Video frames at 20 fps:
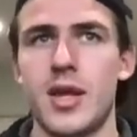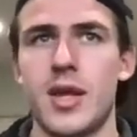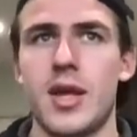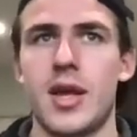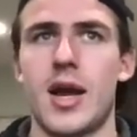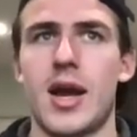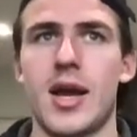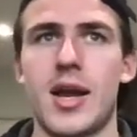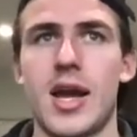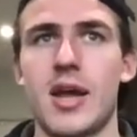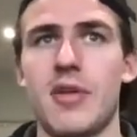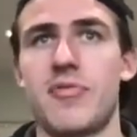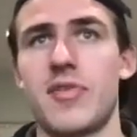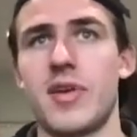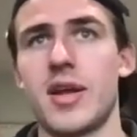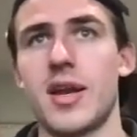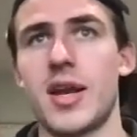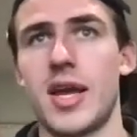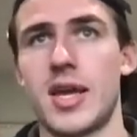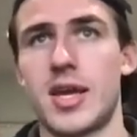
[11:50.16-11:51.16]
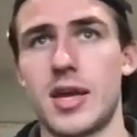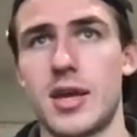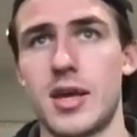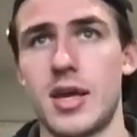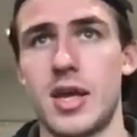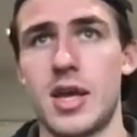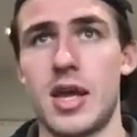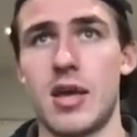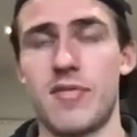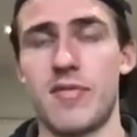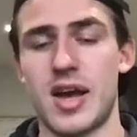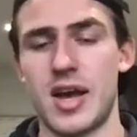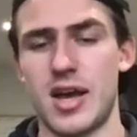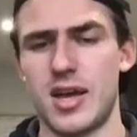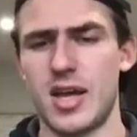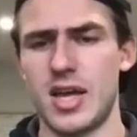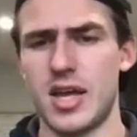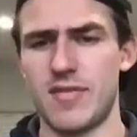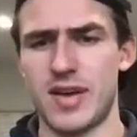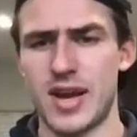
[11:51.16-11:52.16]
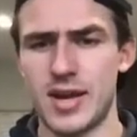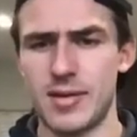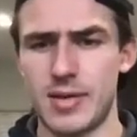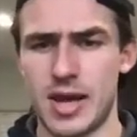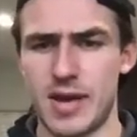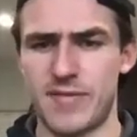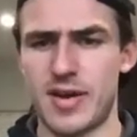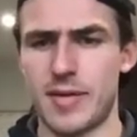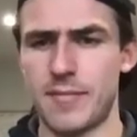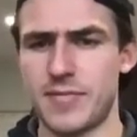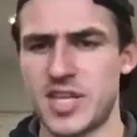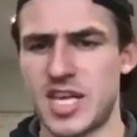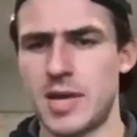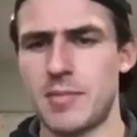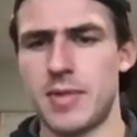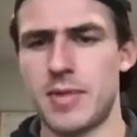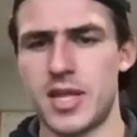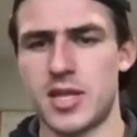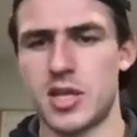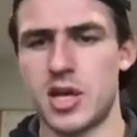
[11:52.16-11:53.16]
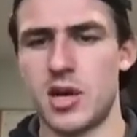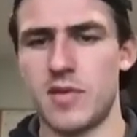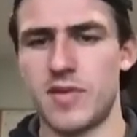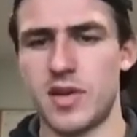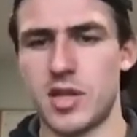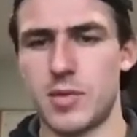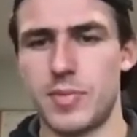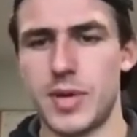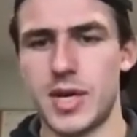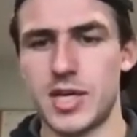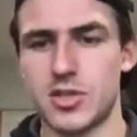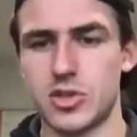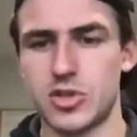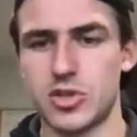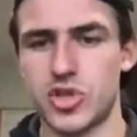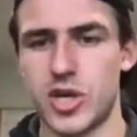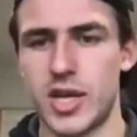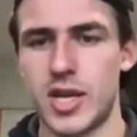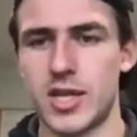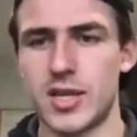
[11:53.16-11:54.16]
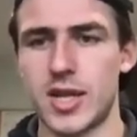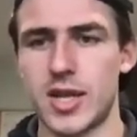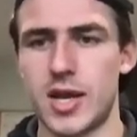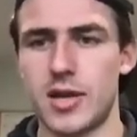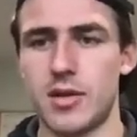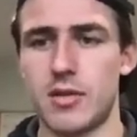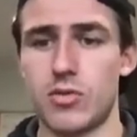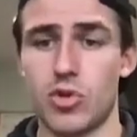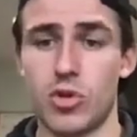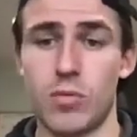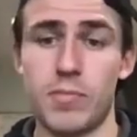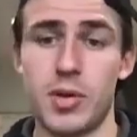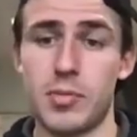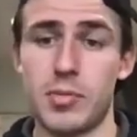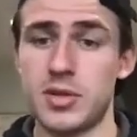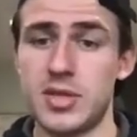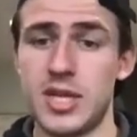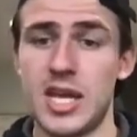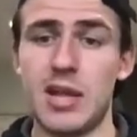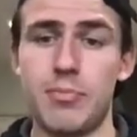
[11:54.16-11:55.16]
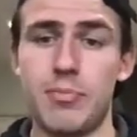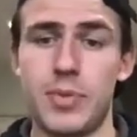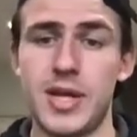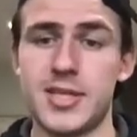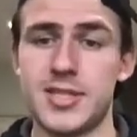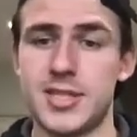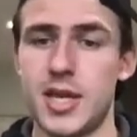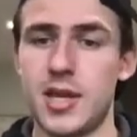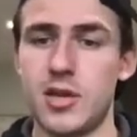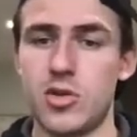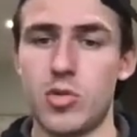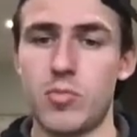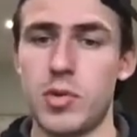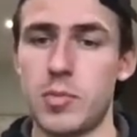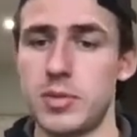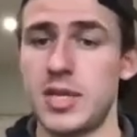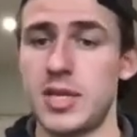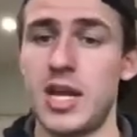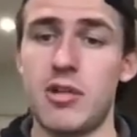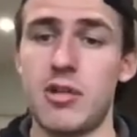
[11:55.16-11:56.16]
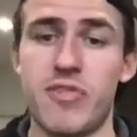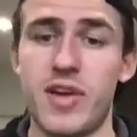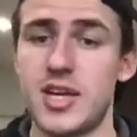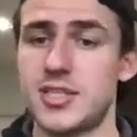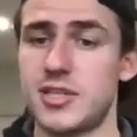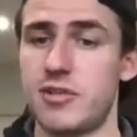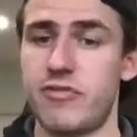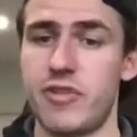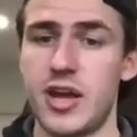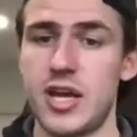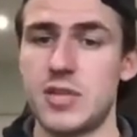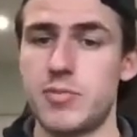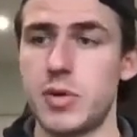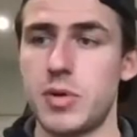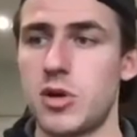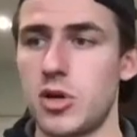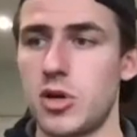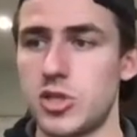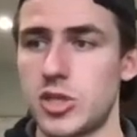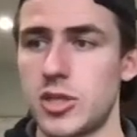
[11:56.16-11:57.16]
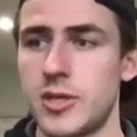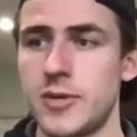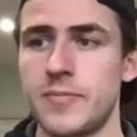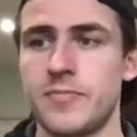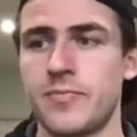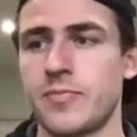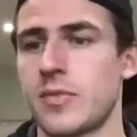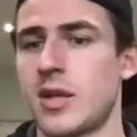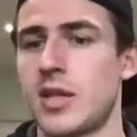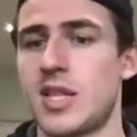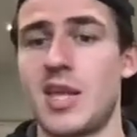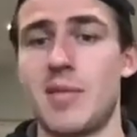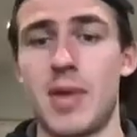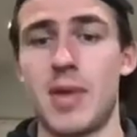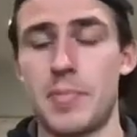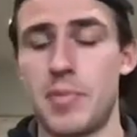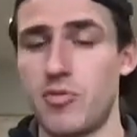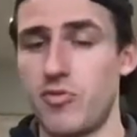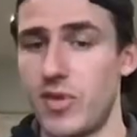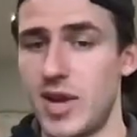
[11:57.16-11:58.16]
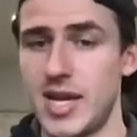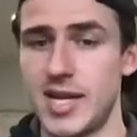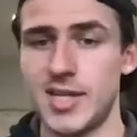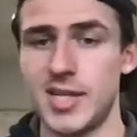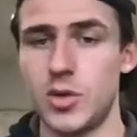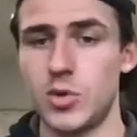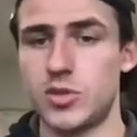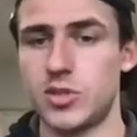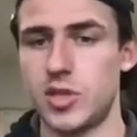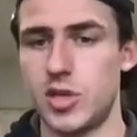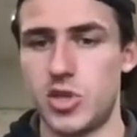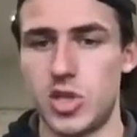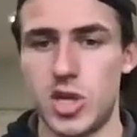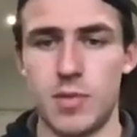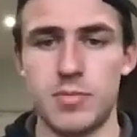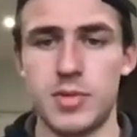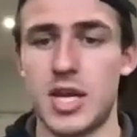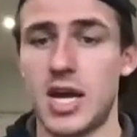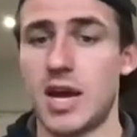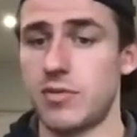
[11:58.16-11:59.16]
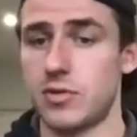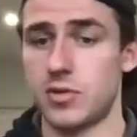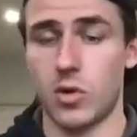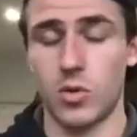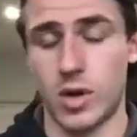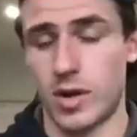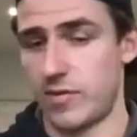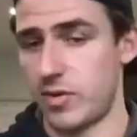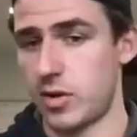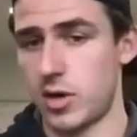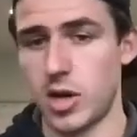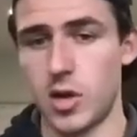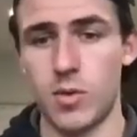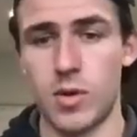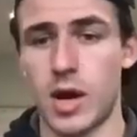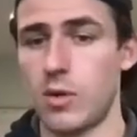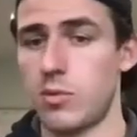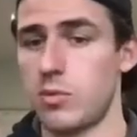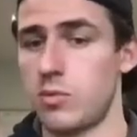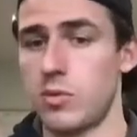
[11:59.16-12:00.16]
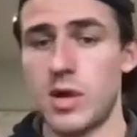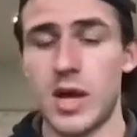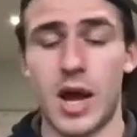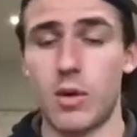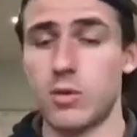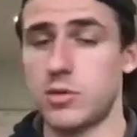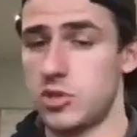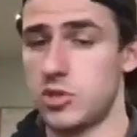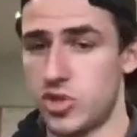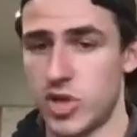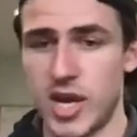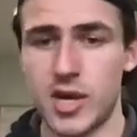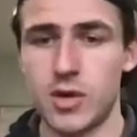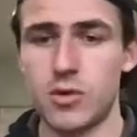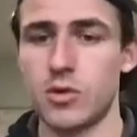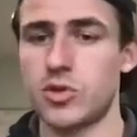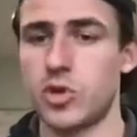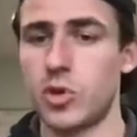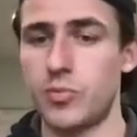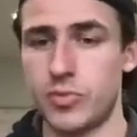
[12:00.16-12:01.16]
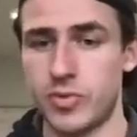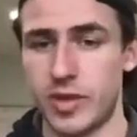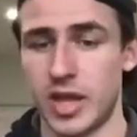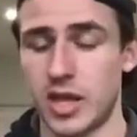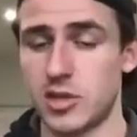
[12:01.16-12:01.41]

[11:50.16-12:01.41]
And I feel like if I'm saying myself as a personal trainer that some people need PT, some people need face-to-face because you might be really new to the gym, don't have a clue how to train or do things